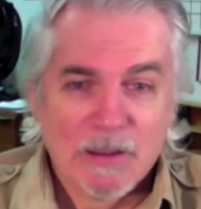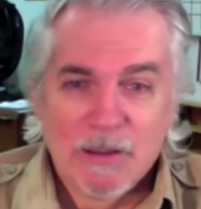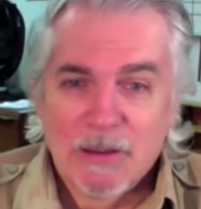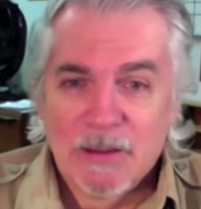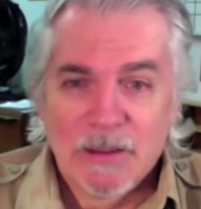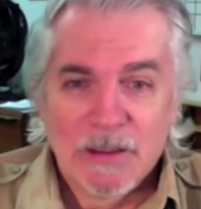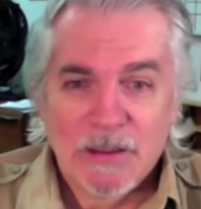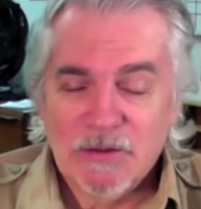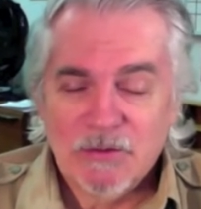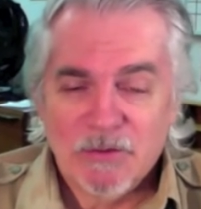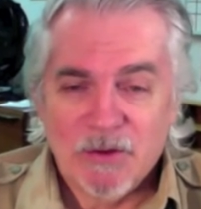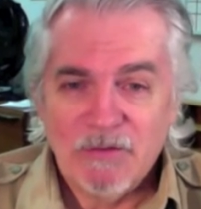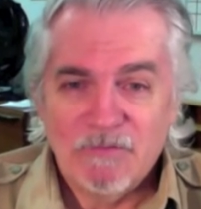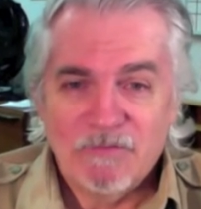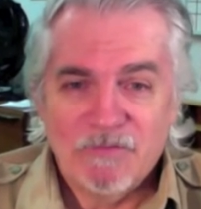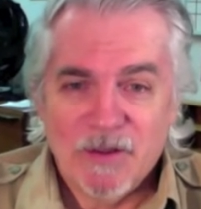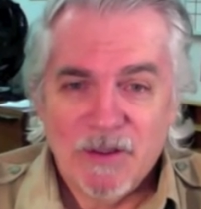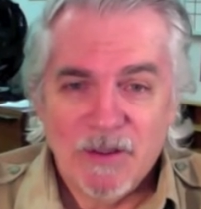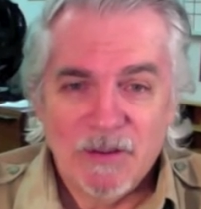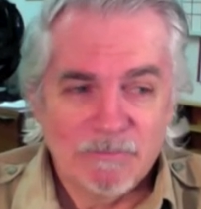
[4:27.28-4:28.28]
It's great
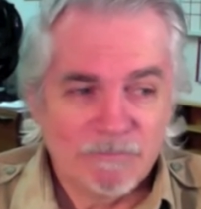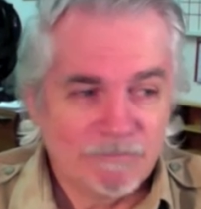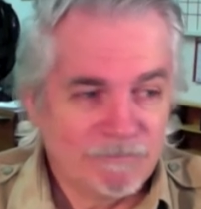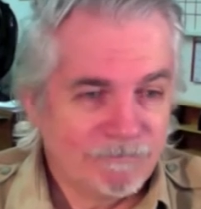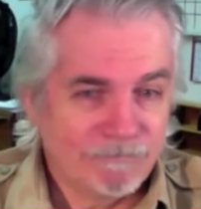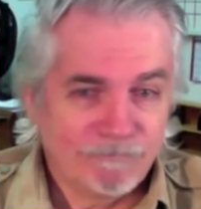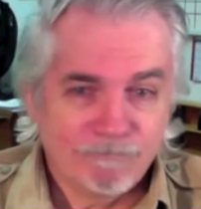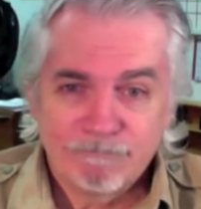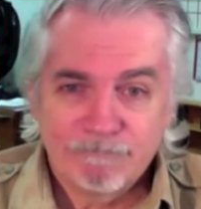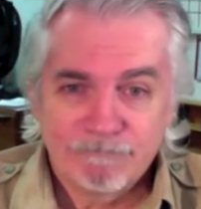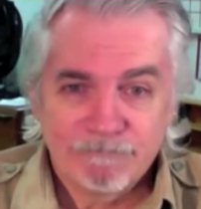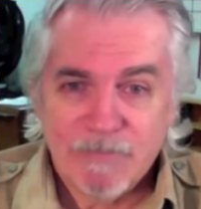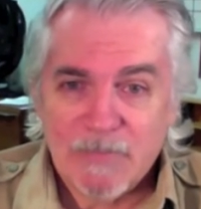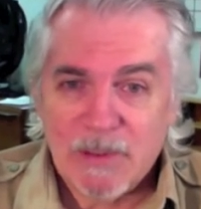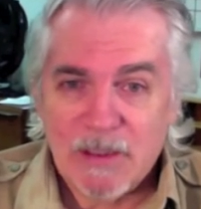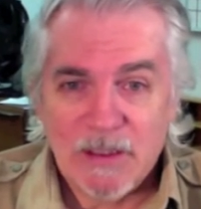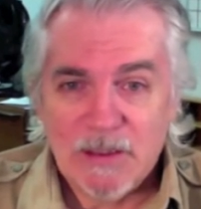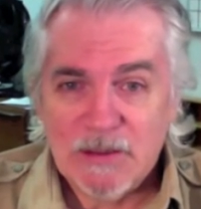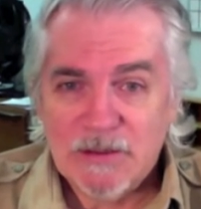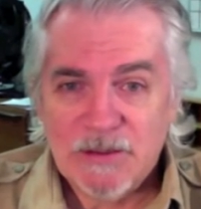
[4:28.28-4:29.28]
fun.
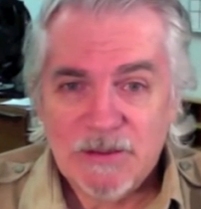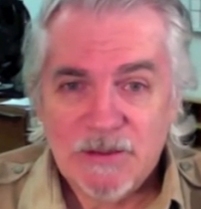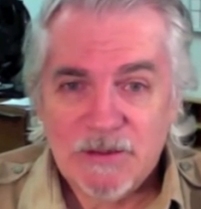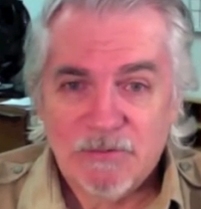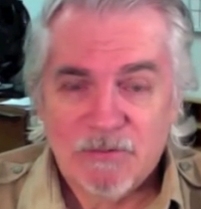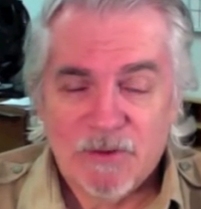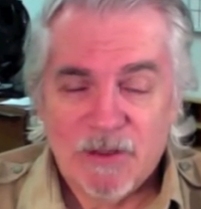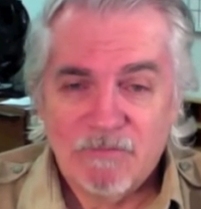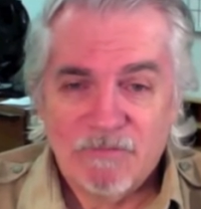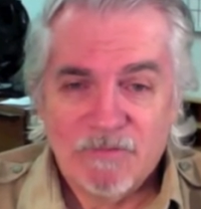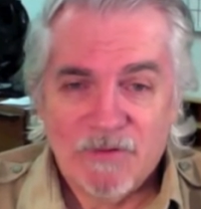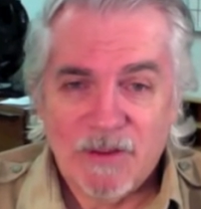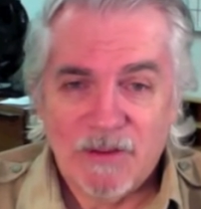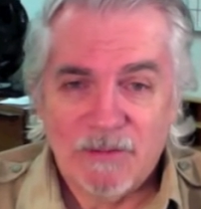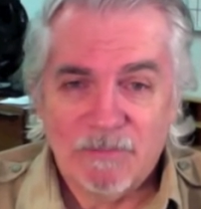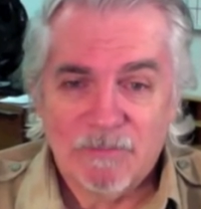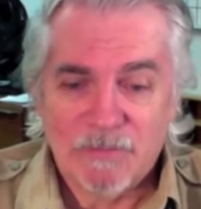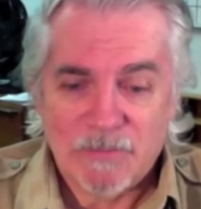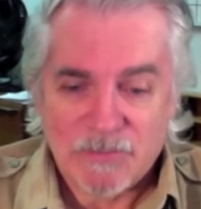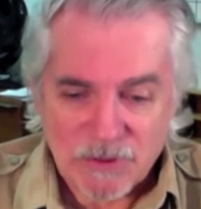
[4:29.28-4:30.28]
It is just great fun.
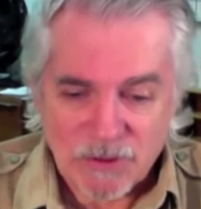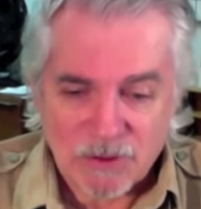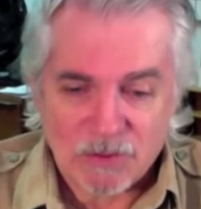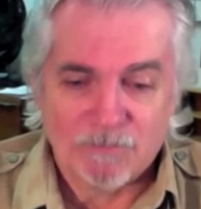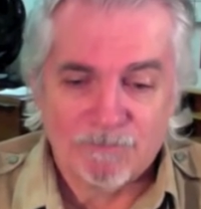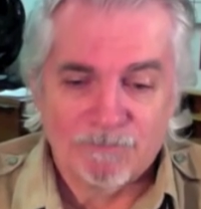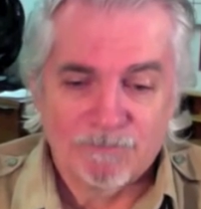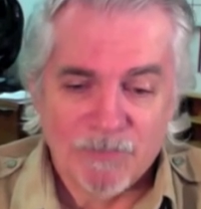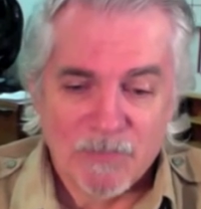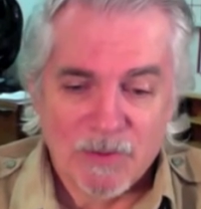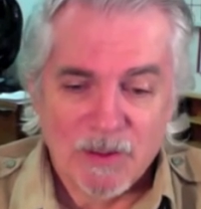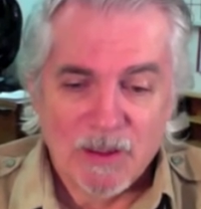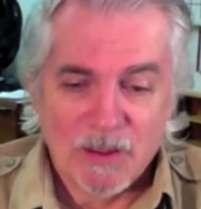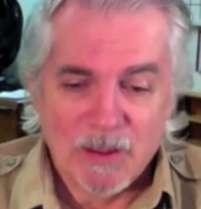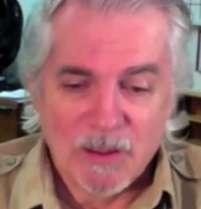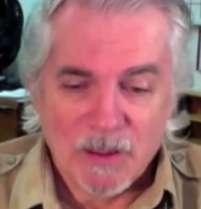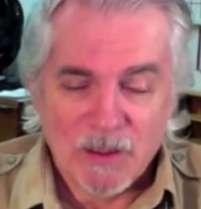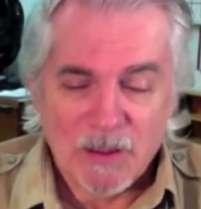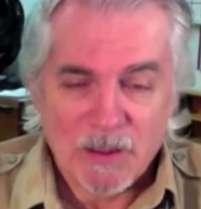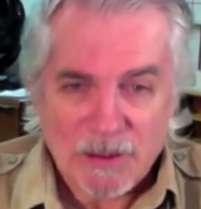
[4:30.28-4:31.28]
So,
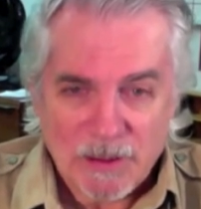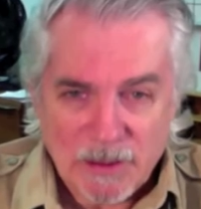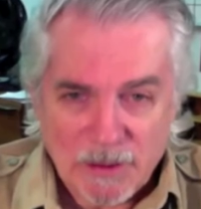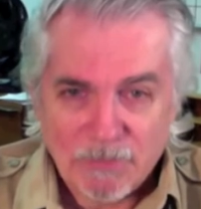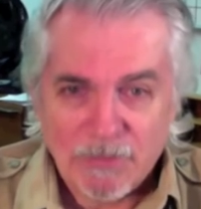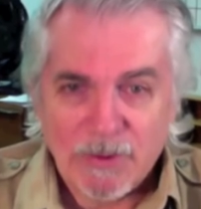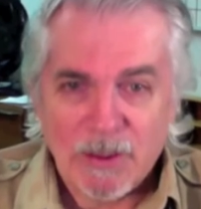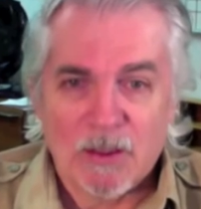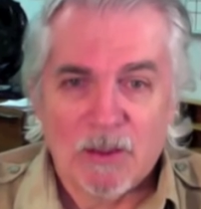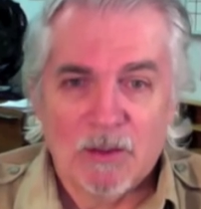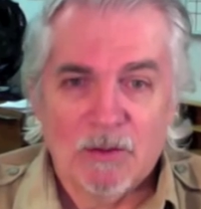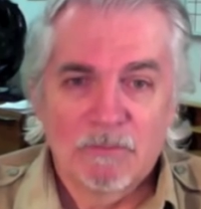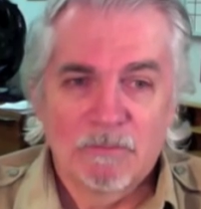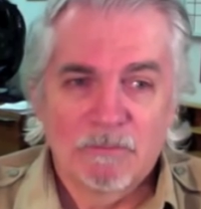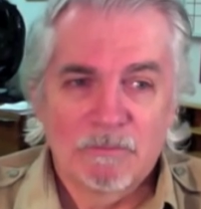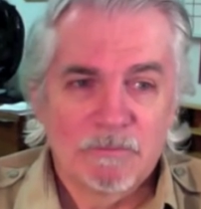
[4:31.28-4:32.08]
here we go.